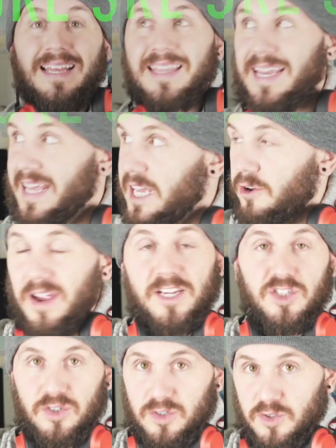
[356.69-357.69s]
then get your
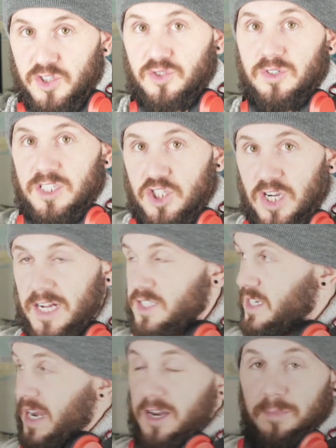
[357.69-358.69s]
external
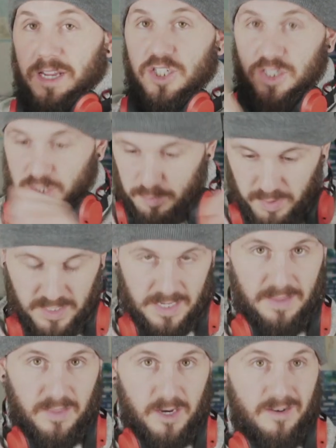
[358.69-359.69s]
screenshots and animations, put it
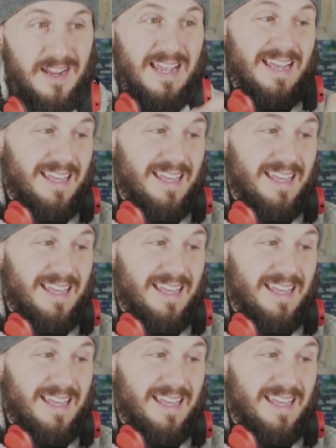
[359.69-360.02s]
in there,